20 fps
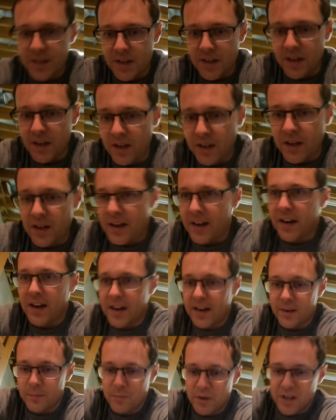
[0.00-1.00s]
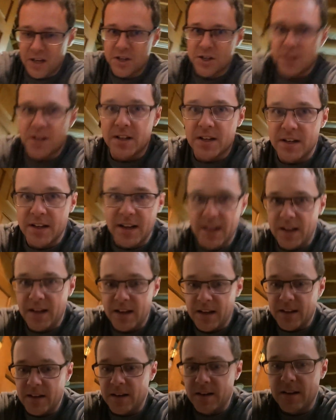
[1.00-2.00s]
I got impatient
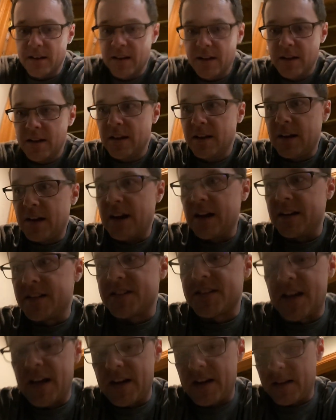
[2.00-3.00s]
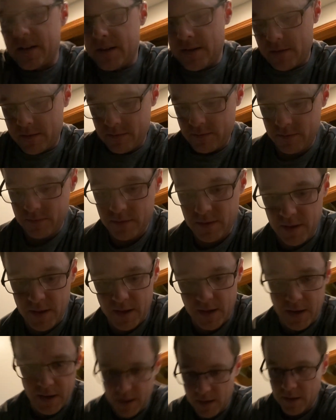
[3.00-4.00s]
and I decided
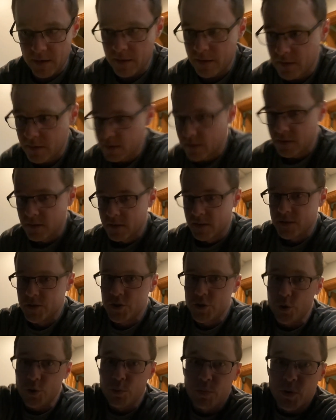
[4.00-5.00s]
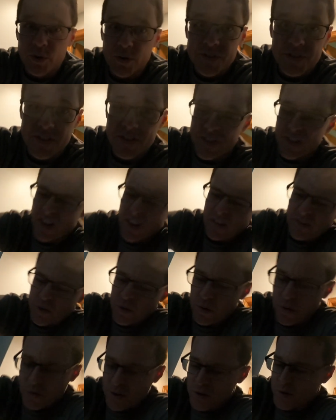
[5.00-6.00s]
that 2 bolts is enough to
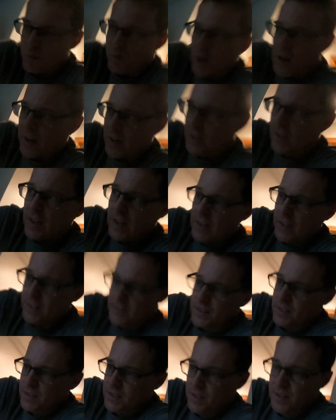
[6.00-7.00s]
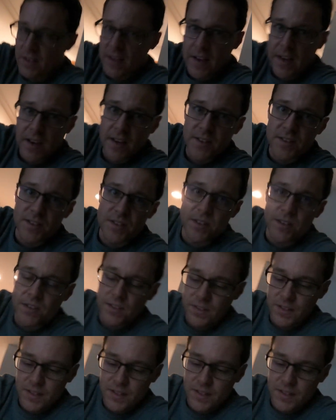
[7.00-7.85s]
hold the sprocket on to the axle,